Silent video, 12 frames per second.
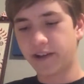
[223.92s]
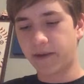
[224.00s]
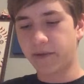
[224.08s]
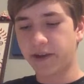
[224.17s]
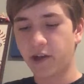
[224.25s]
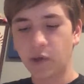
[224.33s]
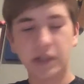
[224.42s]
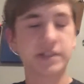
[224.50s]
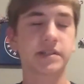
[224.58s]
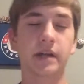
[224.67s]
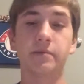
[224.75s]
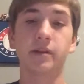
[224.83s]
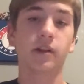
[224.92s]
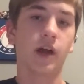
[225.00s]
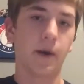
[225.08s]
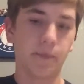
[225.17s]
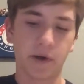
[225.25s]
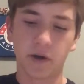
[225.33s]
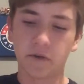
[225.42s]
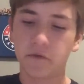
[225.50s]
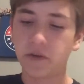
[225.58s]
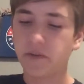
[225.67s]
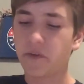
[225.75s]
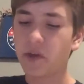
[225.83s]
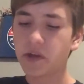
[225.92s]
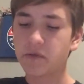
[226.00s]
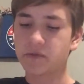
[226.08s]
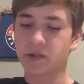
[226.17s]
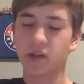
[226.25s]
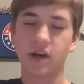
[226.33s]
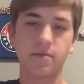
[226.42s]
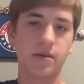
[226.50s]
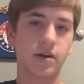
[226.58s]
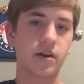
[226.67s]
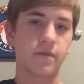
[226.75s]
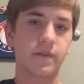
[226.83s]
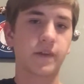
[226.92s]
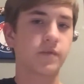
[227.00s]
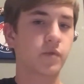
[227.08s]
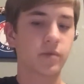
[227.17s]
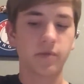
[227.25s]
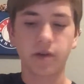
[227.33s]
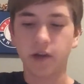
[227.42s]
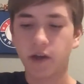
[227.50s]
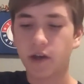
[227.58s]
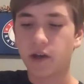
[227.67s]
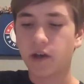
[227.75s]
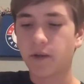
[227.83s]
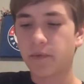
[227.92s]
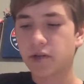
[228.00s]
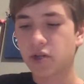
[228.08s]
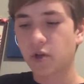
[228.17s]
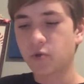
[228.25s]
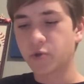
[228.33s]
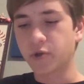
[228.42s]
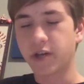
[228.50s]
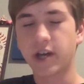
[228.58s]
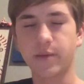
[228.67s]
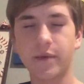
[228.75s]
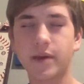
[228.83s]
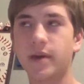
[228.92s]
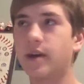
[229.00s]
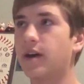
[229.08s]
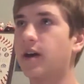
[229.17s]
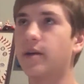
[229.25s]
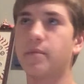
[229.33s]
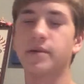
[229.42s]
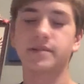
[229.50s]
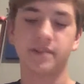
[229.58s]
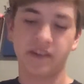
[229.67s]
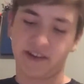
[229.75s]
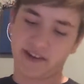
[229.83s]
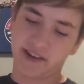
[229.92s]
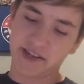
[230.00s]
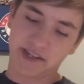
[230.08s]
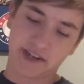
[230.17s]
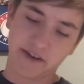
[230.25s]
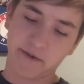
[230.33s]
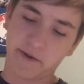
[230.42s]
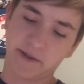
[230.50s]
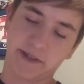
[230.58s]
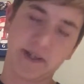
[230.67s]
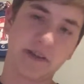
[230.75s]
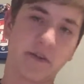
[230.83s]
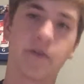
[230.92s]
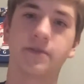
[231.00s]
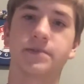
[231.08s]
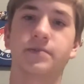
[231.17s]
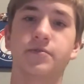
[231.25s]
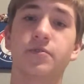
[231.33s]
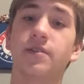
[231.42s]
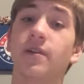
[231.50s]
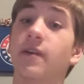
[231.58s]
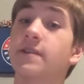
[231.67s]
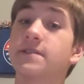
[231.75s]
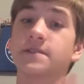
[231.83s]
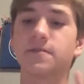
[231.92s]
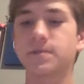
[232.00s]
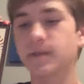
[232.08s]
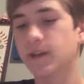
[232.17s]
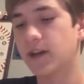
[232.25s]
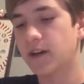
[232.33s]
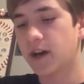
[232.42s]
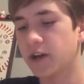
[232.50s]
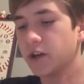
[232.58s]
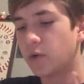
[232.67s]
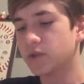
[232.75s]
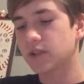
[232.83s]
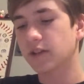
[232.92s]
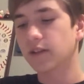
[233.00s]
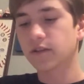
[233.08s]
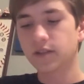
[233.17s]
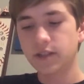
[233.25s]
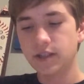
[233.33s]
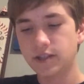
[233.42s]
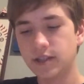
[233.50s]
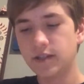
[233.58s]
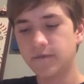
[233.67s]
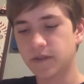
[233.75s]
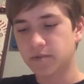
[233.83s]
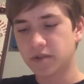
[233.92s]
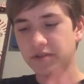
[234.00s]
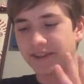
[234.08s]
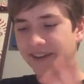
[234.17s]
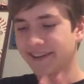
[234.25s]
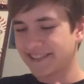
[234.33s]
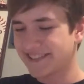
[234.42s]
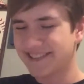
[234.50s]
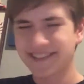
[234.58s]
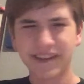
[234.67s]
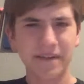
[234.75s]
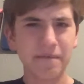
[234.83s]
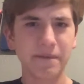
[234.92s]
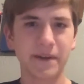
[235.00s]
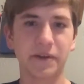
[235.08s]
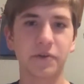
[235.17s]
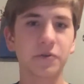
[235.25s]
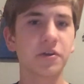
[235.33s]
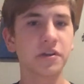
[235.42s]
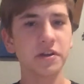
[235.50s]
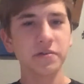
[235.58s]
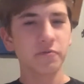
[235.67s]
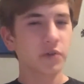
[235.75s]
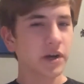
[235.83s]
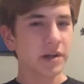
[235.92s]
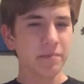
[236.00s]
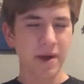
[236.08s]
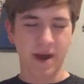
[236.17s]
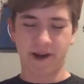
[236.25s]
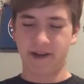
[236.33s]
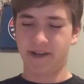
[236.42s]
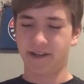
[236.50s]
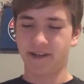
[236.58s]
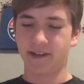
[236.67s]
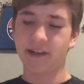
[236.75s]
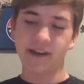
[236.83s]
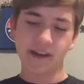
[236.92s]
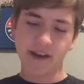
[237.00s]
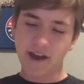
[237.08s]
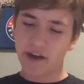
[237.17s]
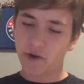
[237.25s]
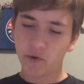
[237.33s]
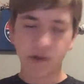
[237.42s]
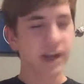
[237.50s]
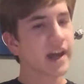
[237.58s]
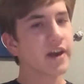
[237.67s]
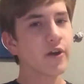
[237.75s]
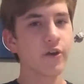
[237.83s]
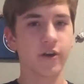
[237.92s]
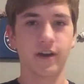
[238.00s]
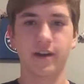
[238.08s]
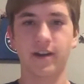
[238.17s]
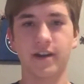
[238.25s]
I mean Elliott's got to be a lot better. If we if Elliott was a lot better, I think it would have been a much closer game. Um, but am curious, eight yards, dude. Like seriously, I know it's an elite defense, but you gotta get something. You're an elite running back. I don't care.